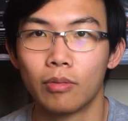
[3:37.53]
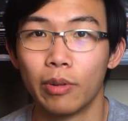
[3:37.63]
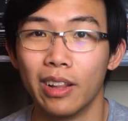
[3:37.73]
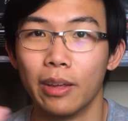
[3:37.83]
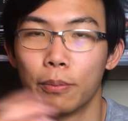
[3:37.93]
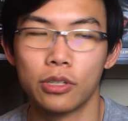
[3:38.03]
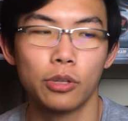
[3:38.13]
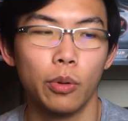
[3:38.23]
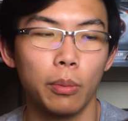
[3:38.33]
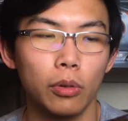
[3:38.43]
really
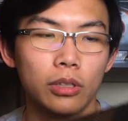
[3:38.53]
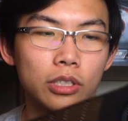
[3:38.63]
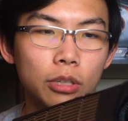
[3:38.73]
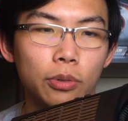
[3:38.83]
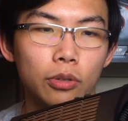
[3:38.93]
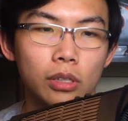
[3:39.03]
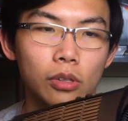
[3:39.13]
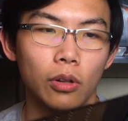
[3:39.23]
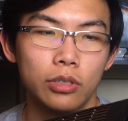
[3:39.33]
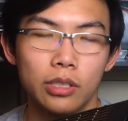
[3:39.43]
pursuing multi-G P U
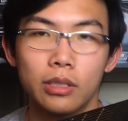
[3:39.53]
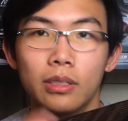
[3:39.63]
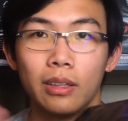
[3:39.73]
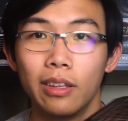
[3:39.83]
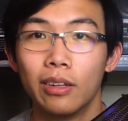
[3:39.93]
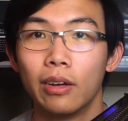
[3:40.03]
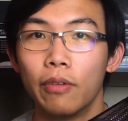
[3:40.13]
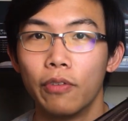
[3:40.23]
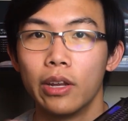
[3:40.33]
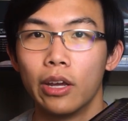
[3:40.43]
technologies, neither
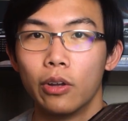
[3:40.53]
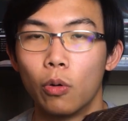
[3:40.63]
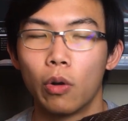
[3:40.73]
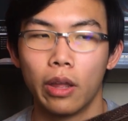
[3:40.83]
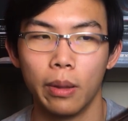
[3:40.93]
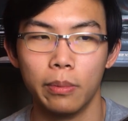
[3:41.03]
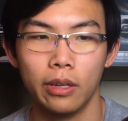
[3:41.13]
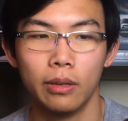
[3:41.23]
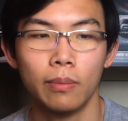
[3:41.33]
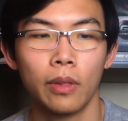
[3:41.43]
Nvidia nor A M
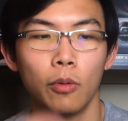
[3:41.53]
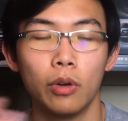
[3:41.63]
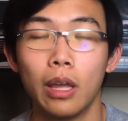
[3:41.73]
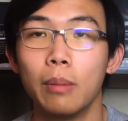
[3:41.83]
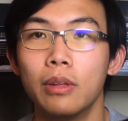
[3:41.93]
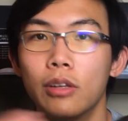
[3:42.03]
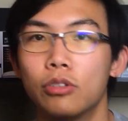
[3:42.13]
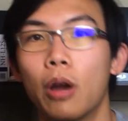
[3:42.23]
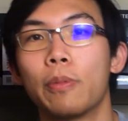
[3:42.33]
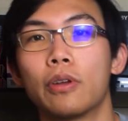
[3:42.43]
D, with A M D
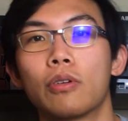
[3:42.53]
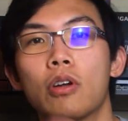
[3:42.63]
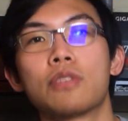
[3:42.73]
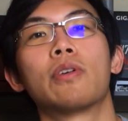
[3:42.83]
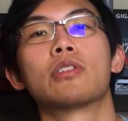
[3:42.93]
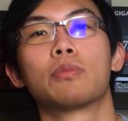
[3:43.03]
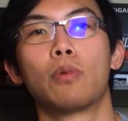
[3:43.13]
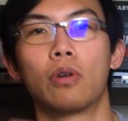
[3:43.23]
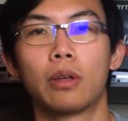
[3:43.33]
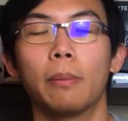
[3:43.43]
dropping crossfire
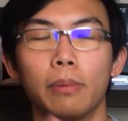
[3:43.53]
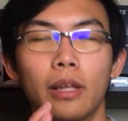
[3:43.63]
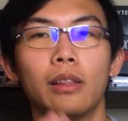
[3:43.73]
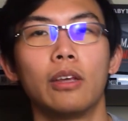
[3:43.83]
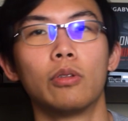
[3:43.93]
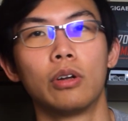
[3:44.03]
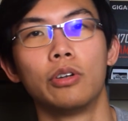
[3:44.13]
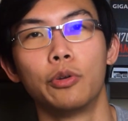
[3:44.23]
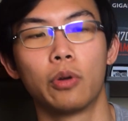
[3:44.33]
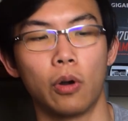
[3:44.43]
support completely on their
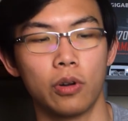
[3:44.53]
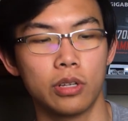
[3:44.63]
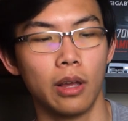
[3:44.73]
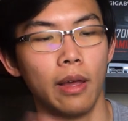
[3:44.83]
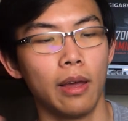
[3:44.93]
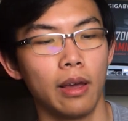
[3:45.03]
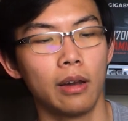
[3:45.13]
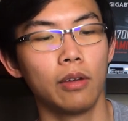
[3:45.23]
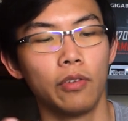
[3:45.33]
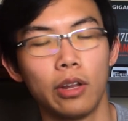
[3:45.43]
new cards, and
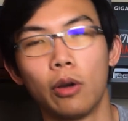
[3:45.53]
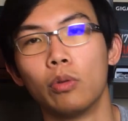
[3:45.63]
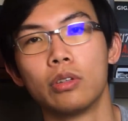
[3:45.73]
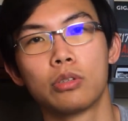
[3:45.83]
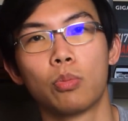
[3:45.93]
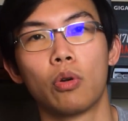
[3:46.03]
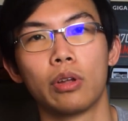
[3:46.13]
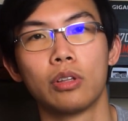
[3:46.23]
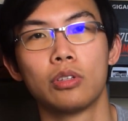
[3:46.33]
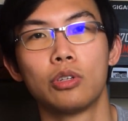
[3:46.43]
Nvidia only
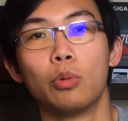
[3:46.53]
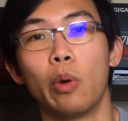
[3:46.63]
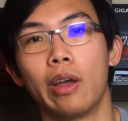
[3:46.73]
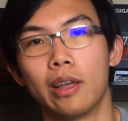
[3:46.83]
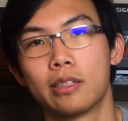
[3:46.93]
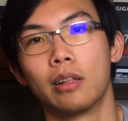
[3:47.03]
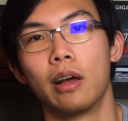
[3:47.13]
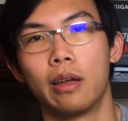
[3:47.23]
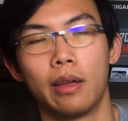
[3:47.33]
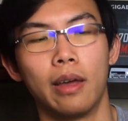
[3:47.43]
supporting two-way S L
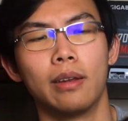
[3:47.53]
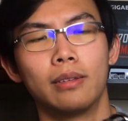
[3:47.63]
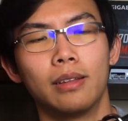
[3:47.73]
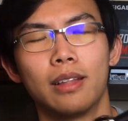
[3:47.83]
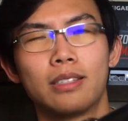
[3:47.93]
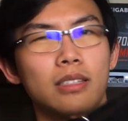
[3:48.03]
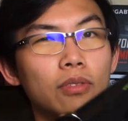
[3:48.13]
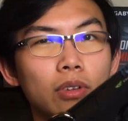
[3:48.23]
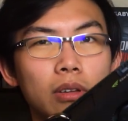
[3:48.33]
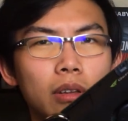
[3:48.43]
I, and that's
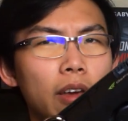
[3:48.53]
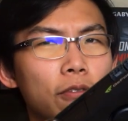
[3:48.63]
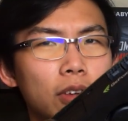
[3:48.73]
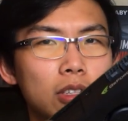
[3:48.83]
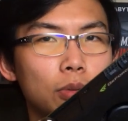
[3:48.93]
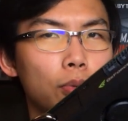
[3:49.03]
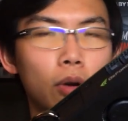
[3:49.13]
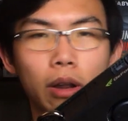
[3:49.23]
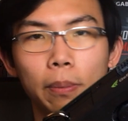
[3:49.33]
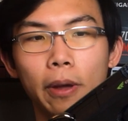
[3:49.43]
even iffy
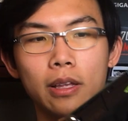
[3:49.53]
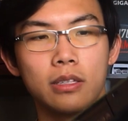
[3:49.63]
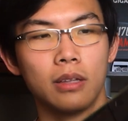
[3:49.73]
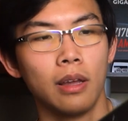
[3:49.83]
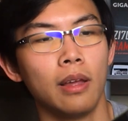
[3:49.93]
support at best.